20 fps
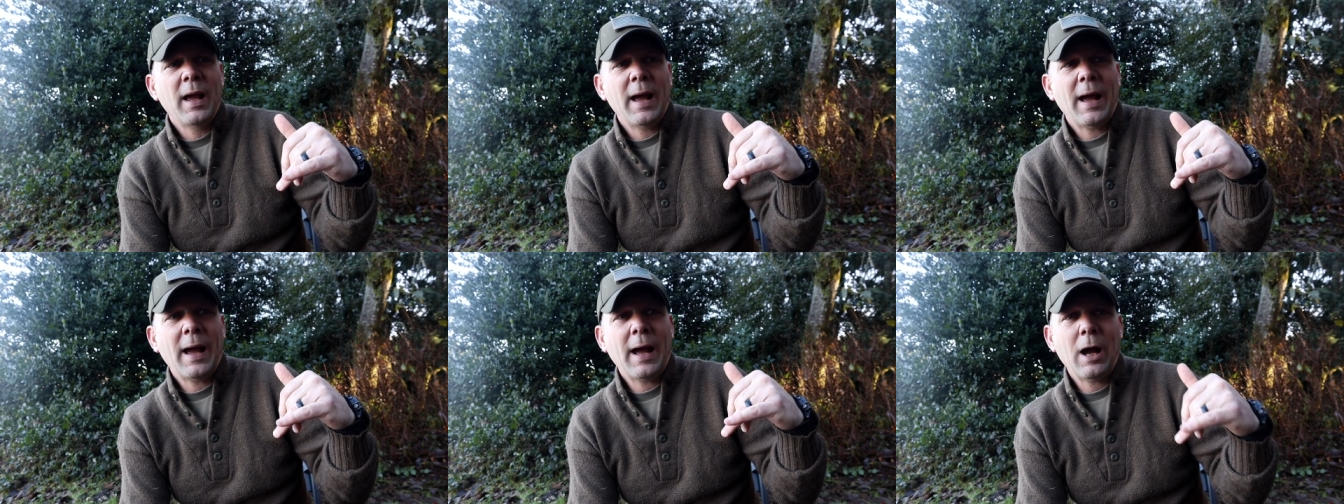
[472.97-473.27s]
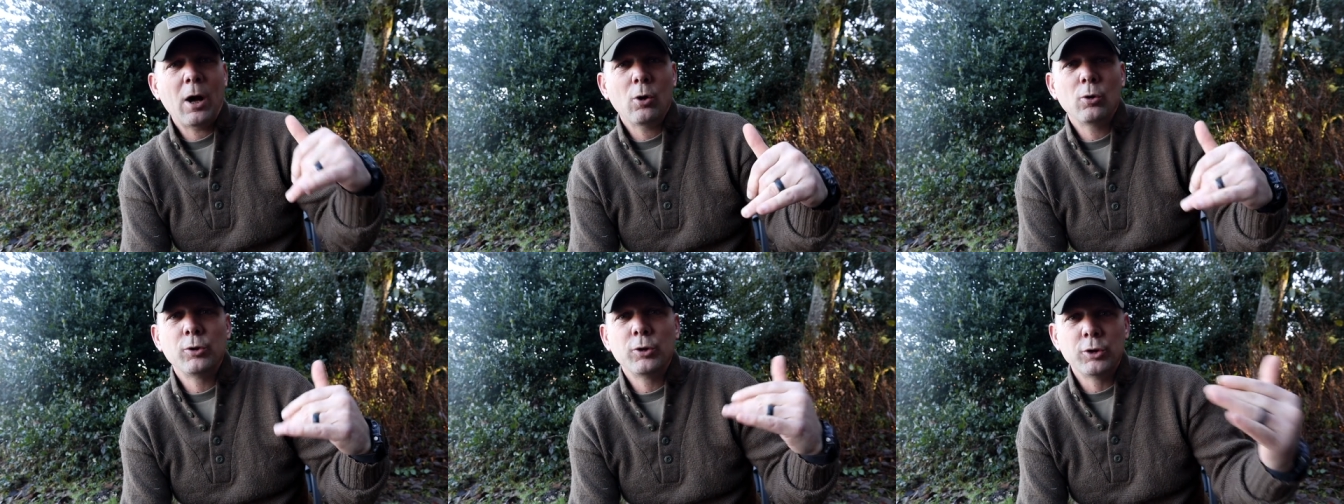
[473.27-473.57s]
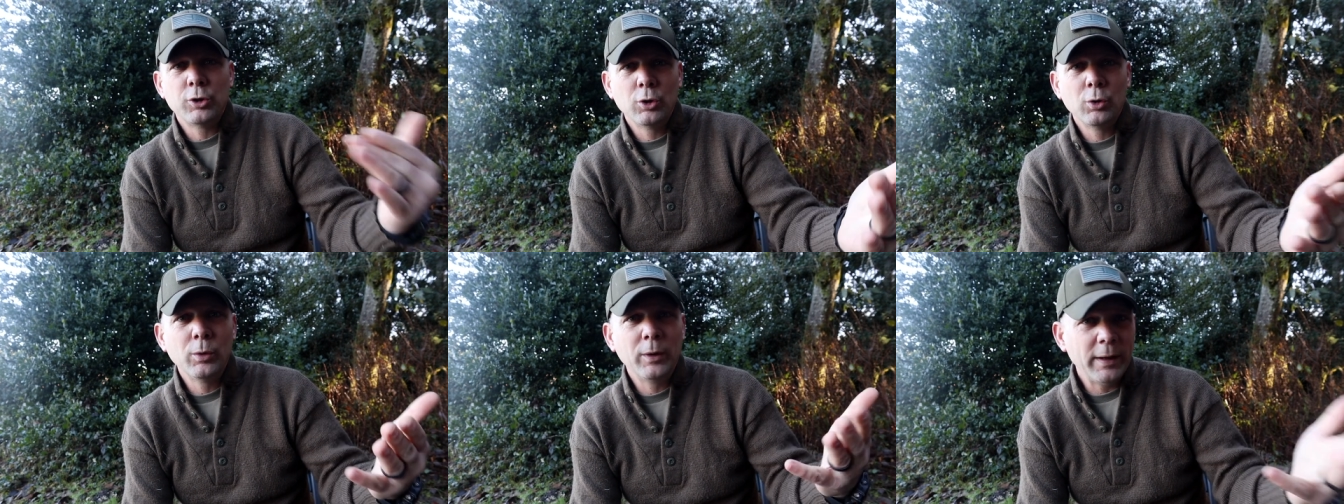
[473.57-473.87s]
how do
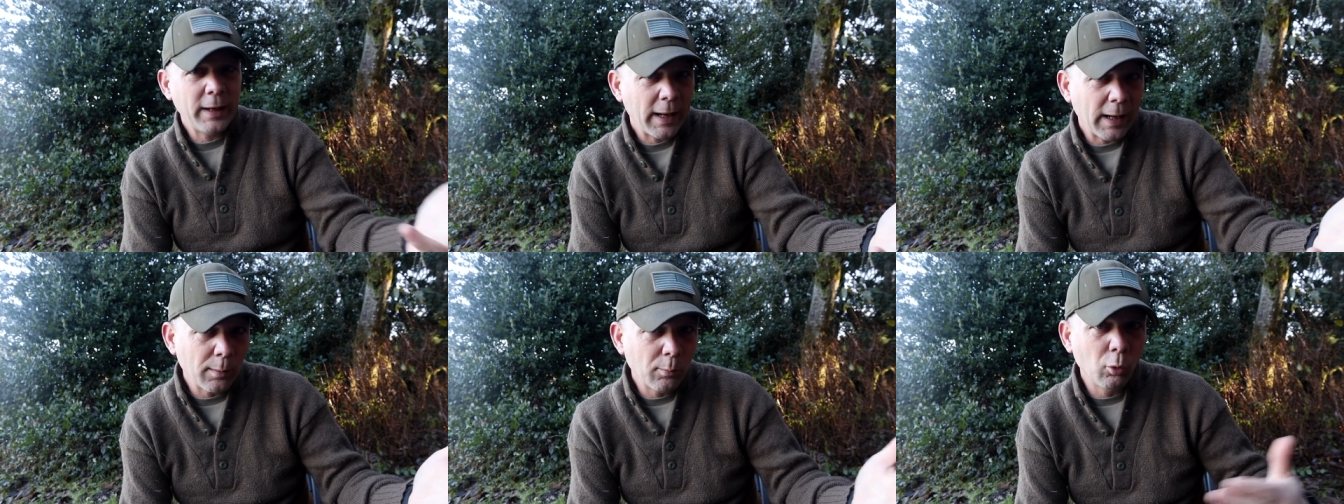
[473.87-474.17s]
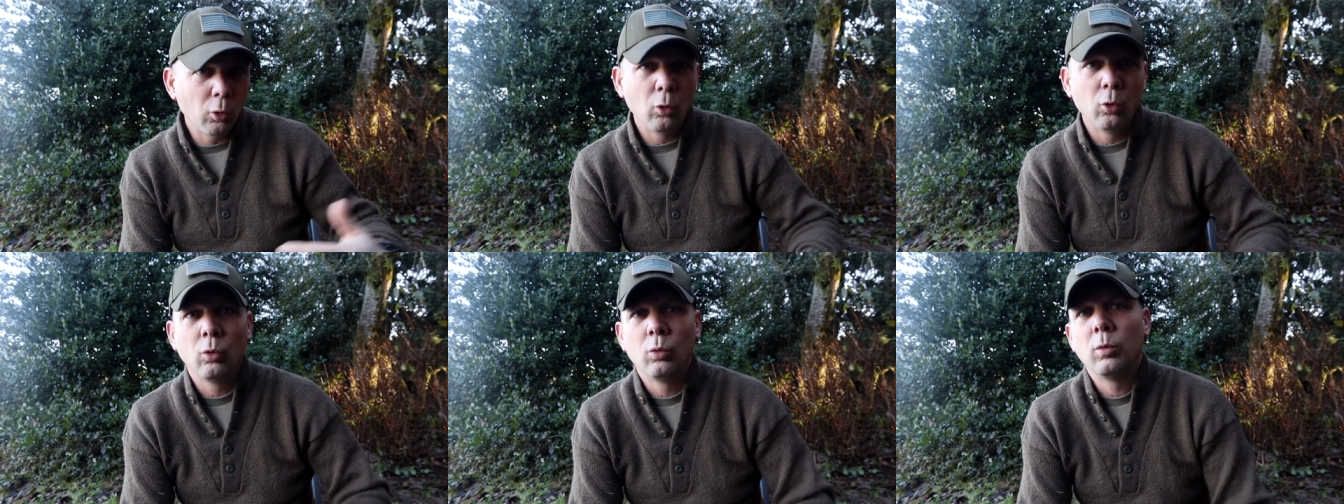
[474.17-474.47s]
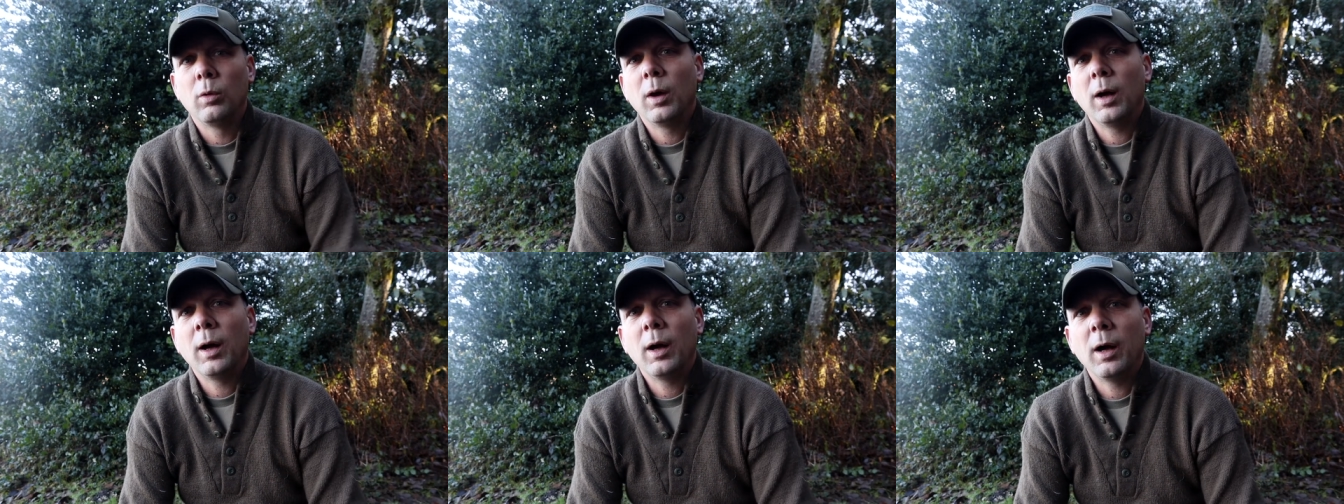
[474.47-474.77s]
you enable
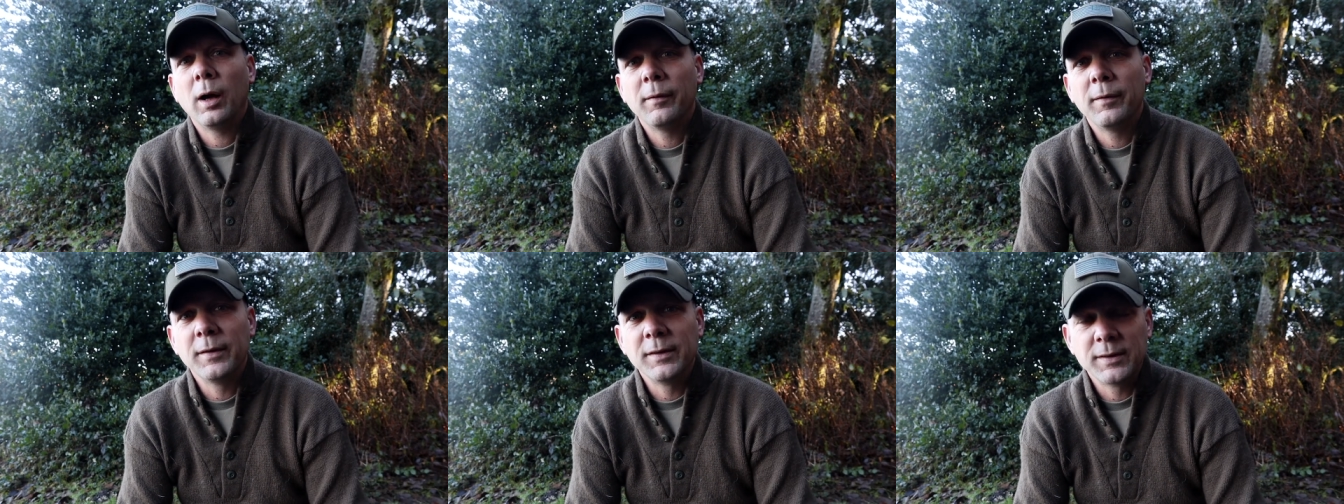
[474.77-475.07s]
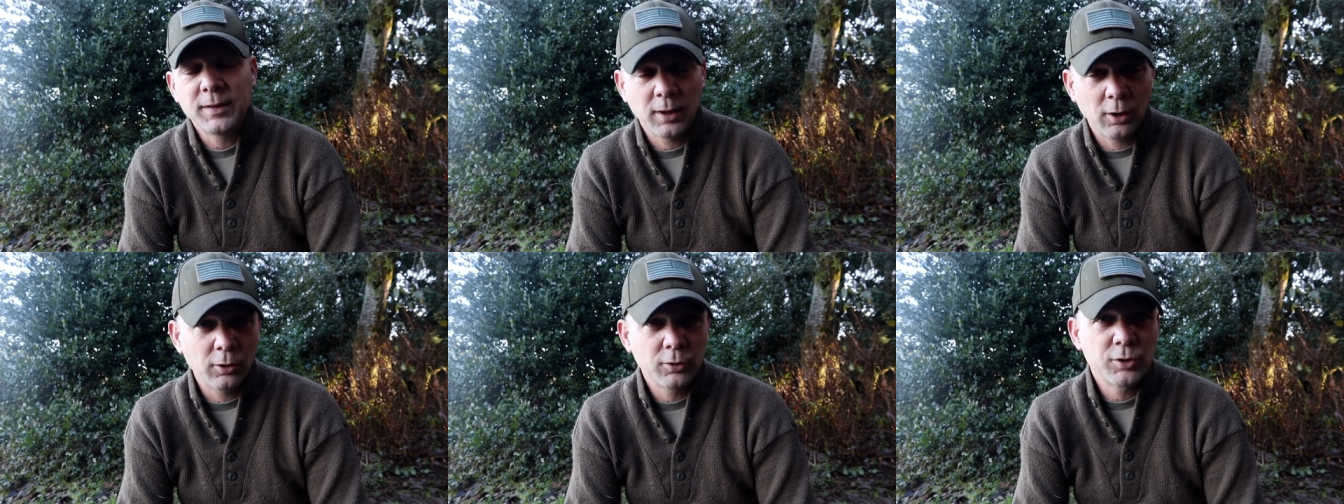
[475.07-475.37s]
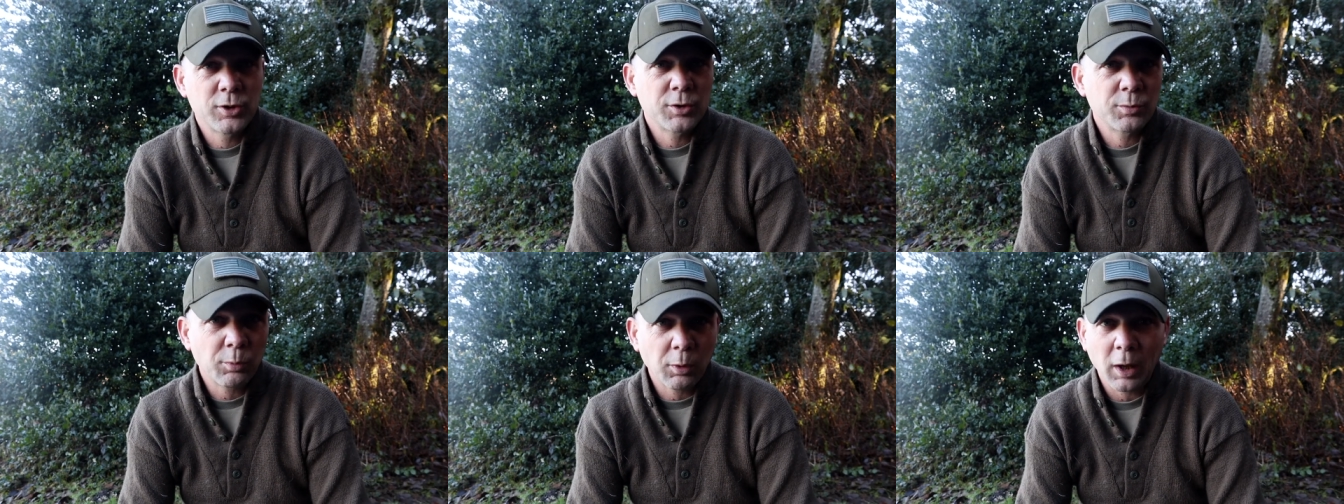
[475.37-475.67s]
uh, the
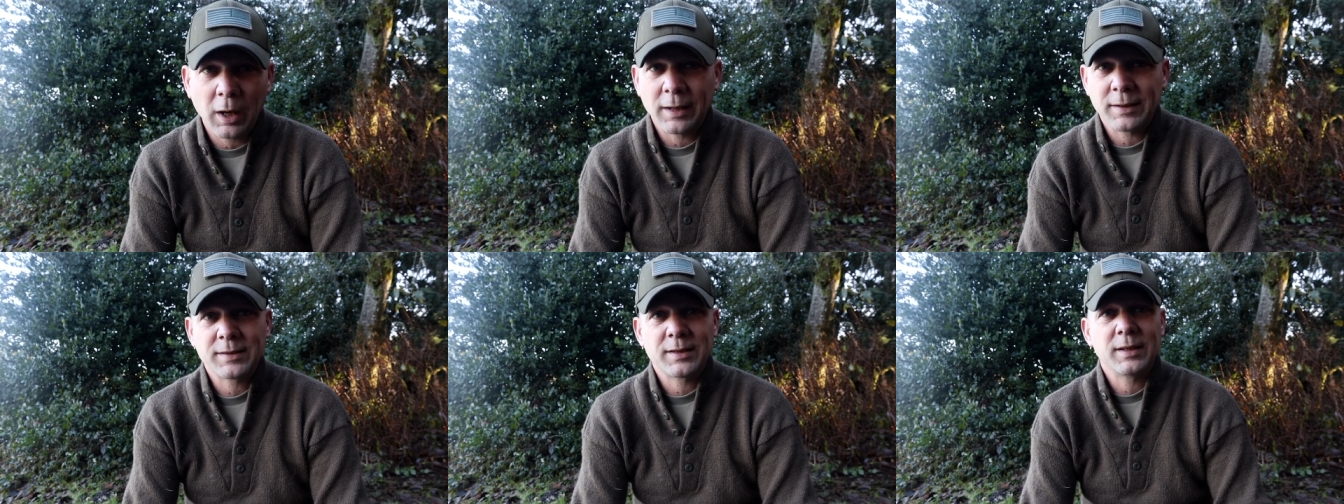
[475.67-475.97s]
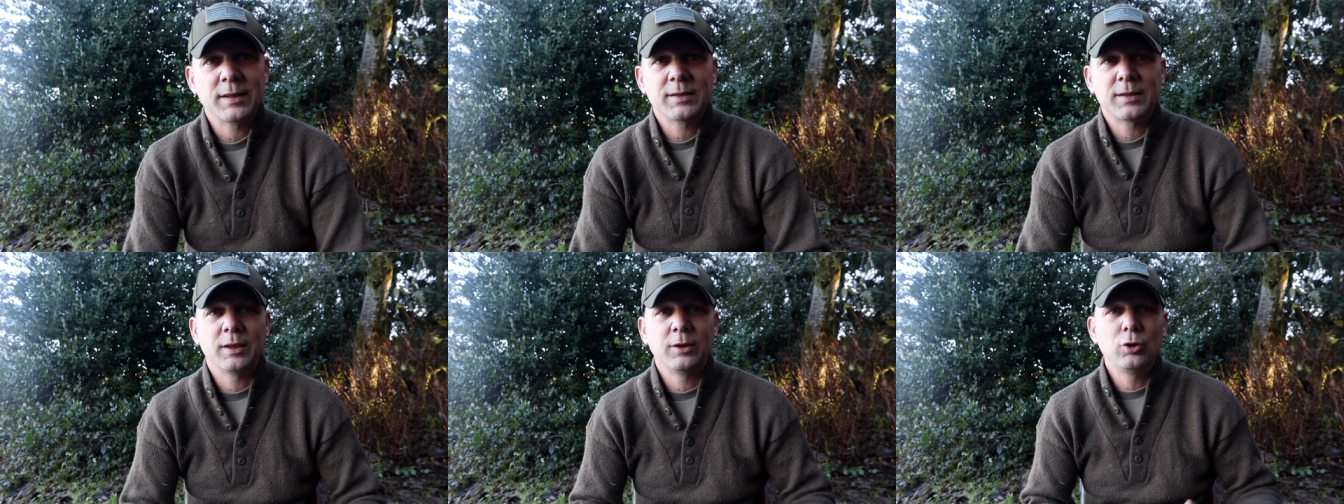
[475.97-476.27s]
intelligence process?